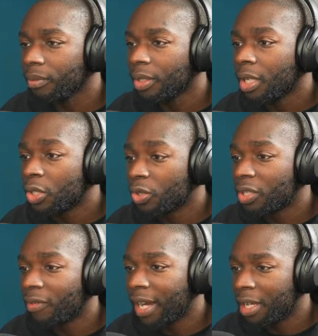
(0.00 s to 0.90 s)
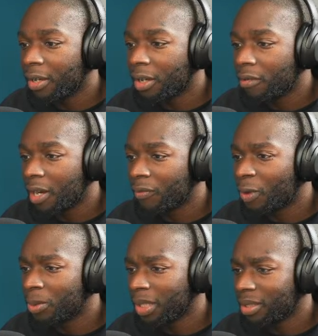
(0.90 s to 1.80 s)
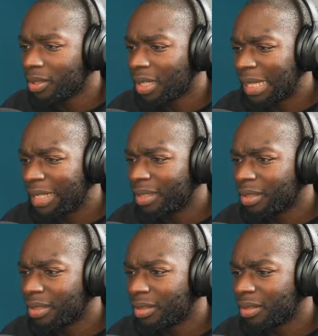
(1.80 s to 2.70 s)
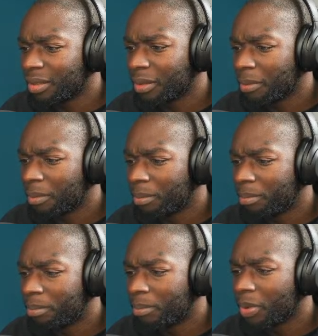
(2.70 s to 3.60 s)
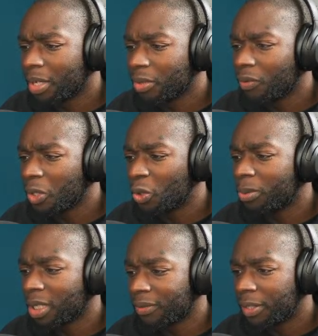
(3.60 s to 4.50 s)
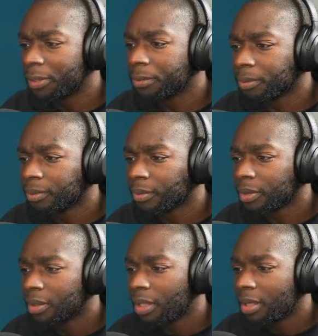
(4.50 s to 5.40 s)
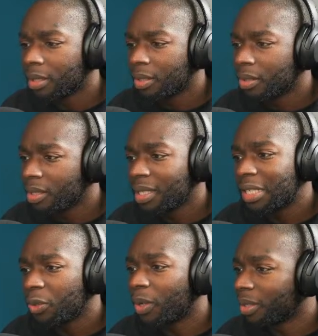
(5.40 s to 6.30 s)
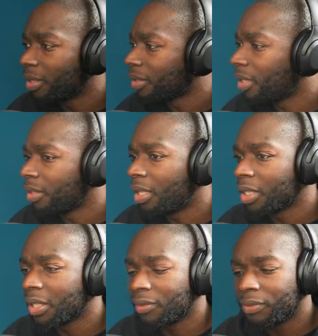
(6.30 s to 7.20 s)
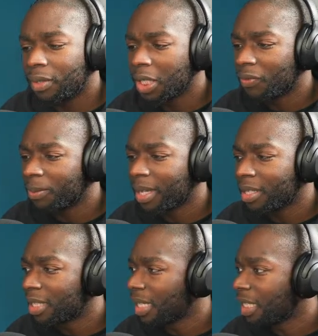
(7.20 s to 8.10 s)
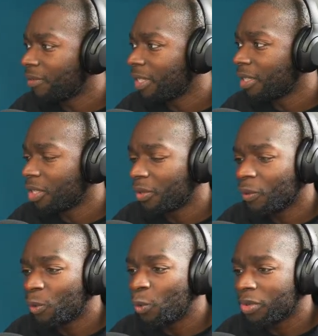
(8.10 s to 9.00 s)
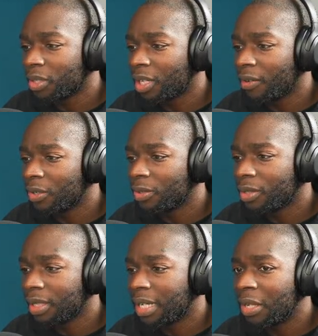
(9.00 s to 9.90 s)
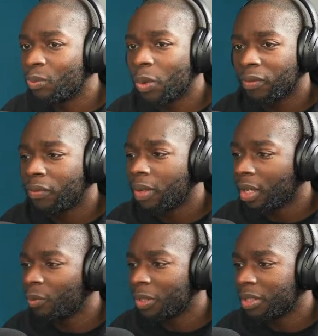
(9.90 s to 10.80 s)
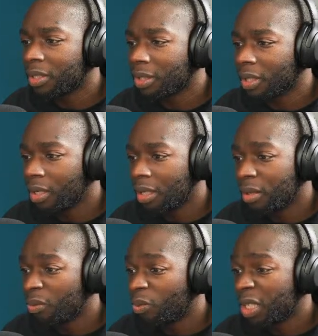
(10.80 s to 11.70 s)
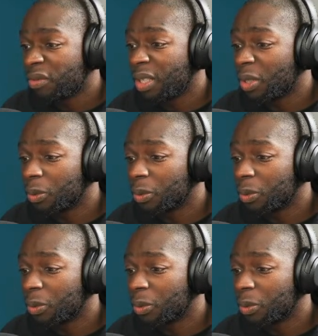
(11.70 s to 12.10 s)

So it's an array of objects, I think. Okay, so we've got 2 objects, fine. This is actually quite nice. I'll give him that. This is actually really nice. So we've got all the scenarios in one file, which is really cool.